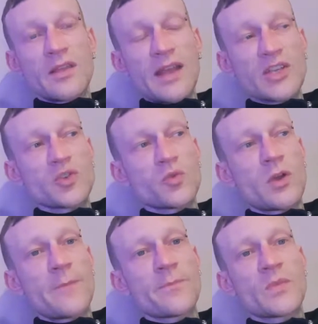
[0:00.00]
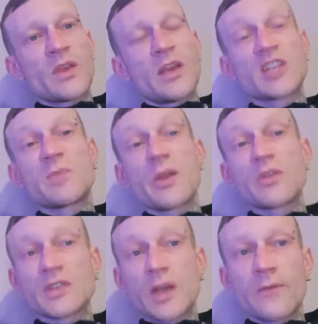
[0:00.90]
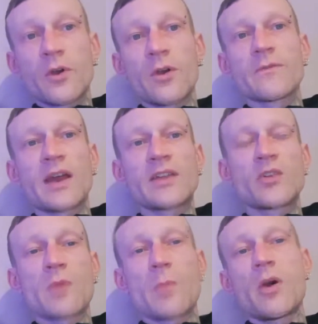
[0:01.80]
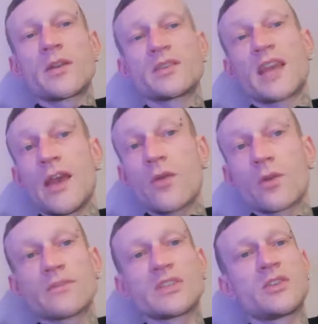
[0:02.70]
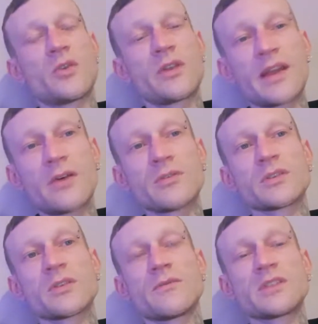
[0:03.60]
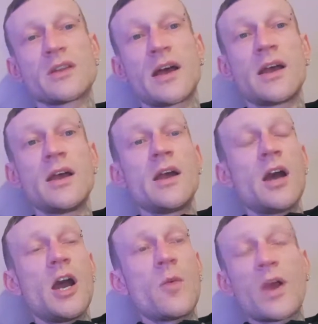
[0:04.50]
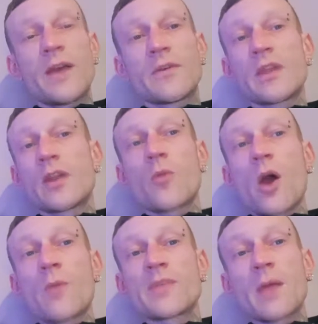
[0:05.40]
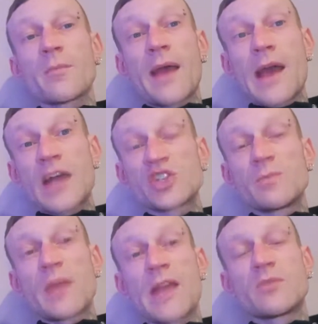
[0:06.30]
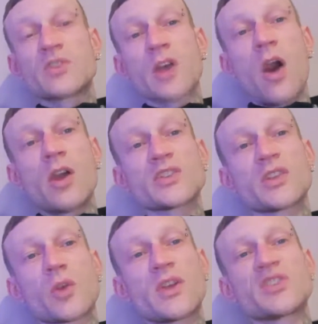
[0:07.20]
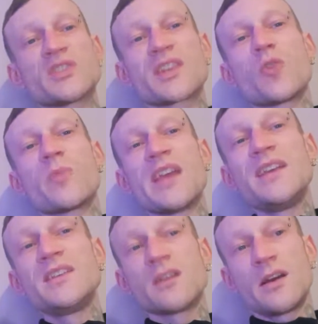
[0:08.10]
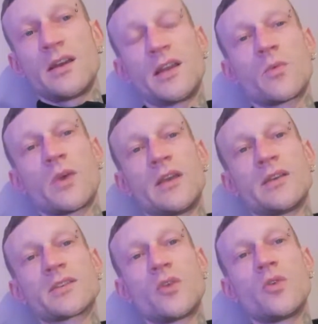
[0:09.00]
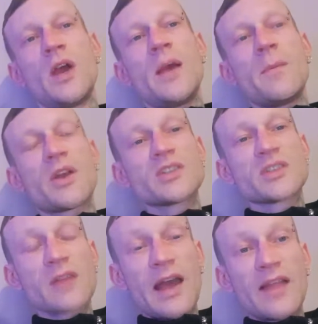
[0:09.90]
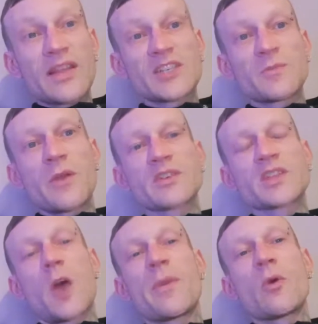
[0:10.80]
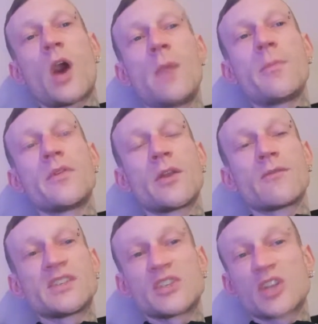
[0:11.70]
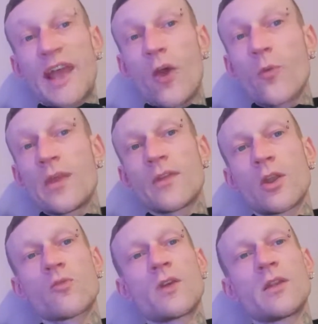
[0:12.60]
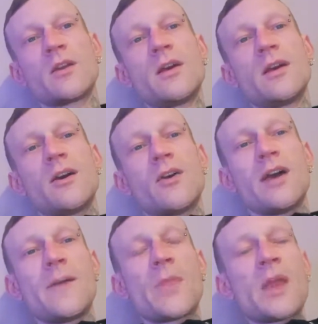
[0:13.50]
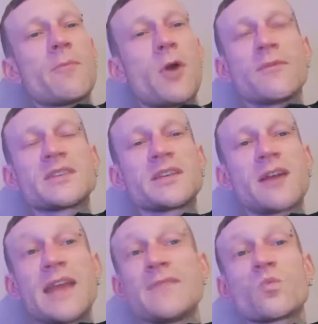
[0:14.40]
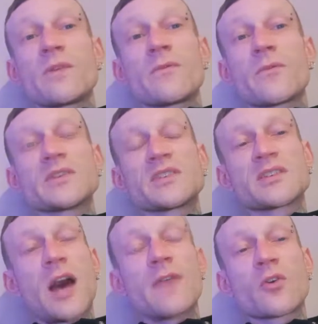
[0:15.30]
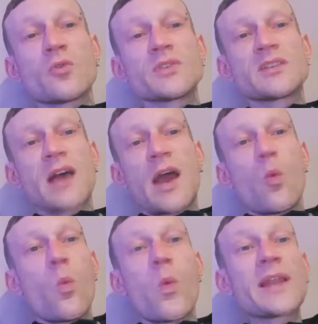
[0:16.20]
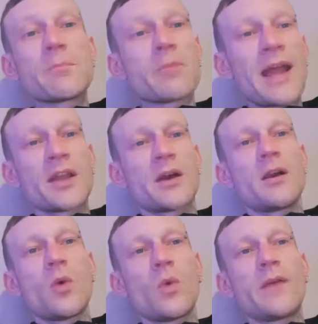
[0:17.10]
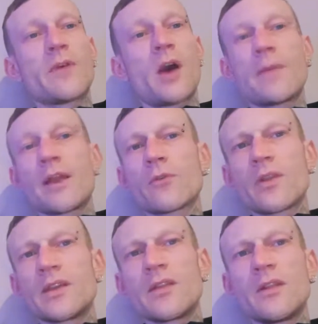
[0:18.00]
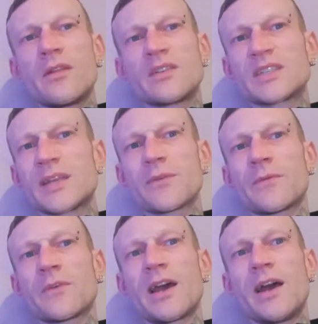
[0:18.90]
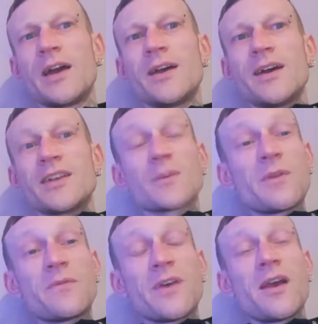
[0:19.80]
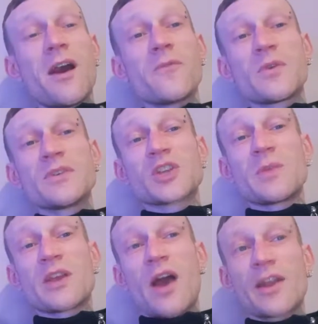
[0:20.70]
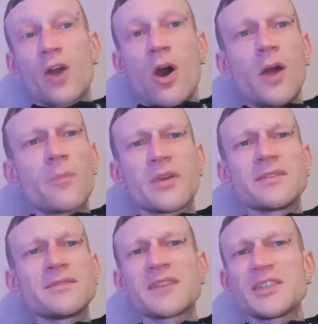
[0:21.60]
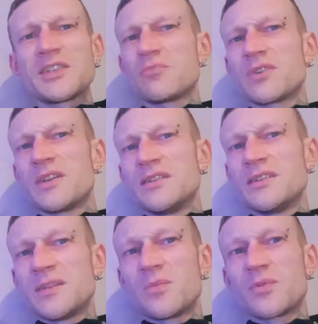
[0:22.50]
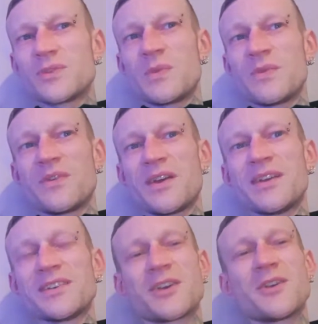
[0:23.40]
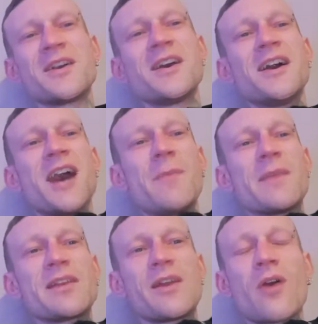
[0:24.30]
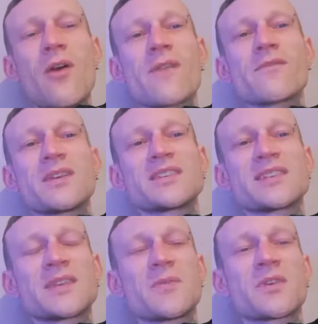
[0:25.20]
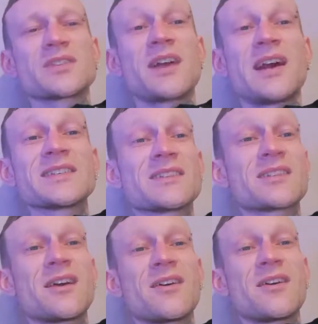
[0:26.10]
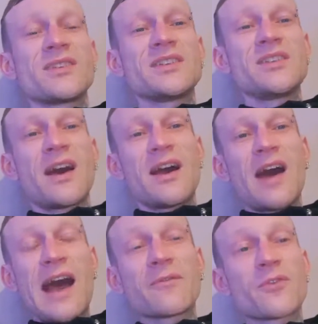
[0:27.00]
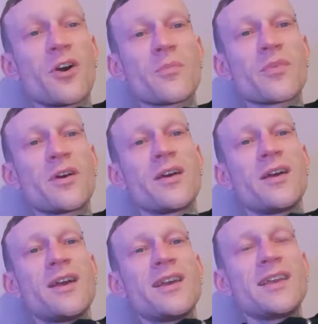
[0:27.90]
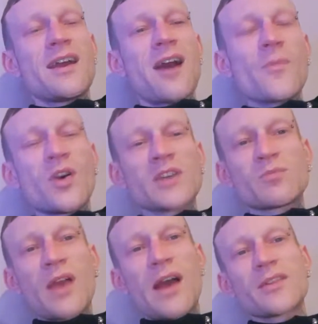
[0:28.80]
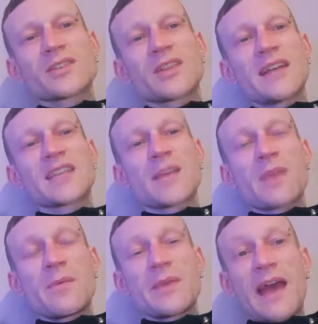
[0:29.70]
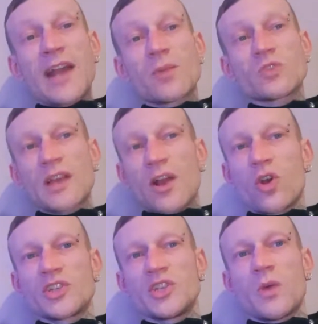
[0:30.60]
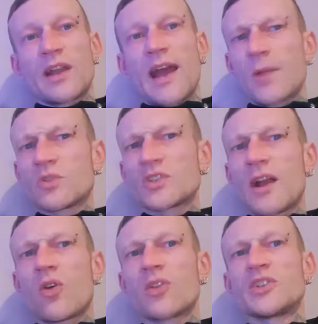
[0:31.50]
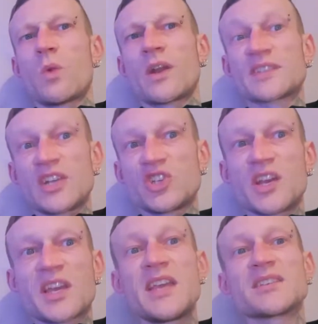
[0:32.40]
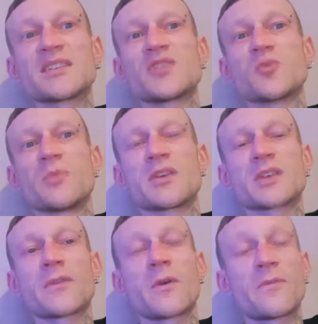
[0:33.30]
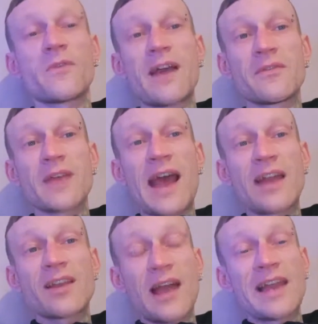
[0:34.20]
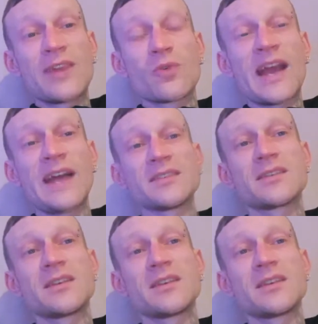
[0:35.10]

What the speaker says: actual experience that I've got via doing my partner's hair and obviously doing the nails and obviously like whatever, then I'm actually able to answer the questions a little bit easier in a way. So because like the experience that I've built up, then obviously it's going to help me in the long run. All right, but obviously, like even with, for instance, like other courses like wedding planner or whatever. I mean, I've got the certificate for that. To be fair, I thought it was going to be kind of hard, but it's actually pretty simple. To be fair, so I mean, there are other certificates, like I said, that obviously like I have got, but yeah, I'm not as proud as like say maybe the animal psychology one. The animal psychology one is actually a key essential because I've got 5 like little cats,